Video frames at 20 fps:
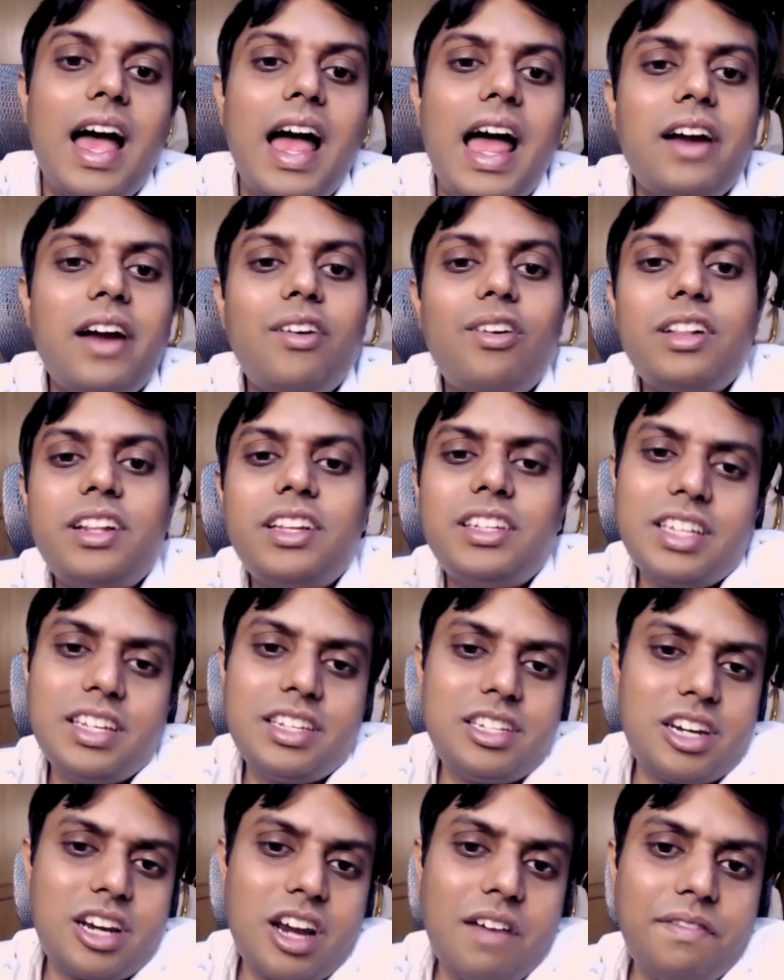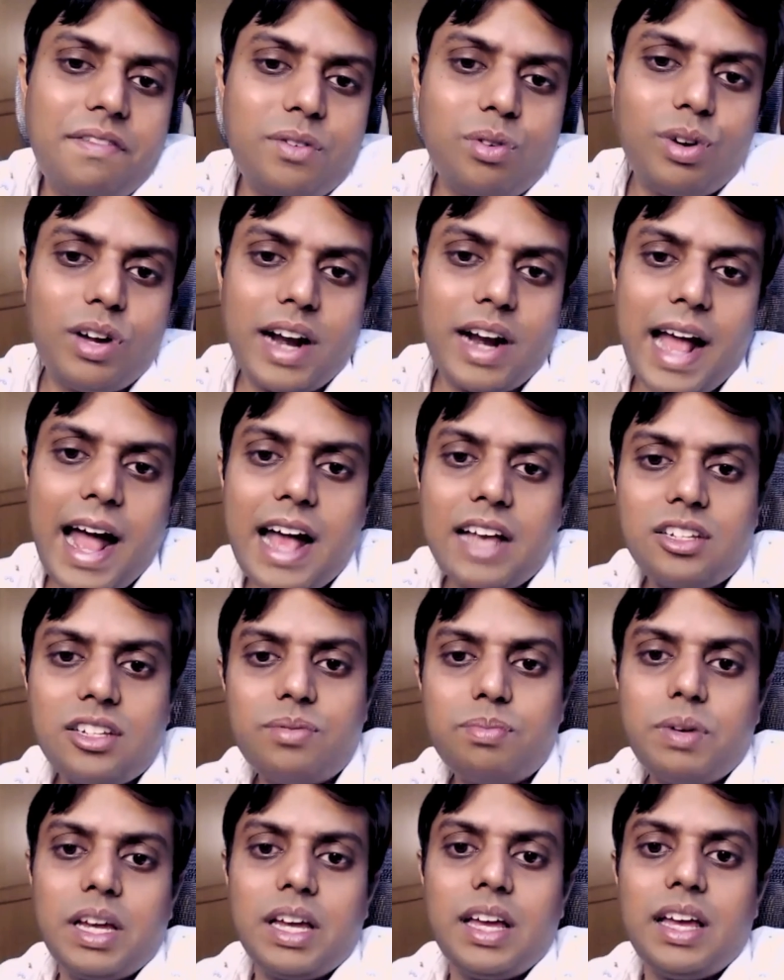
I know this is tough to grasp,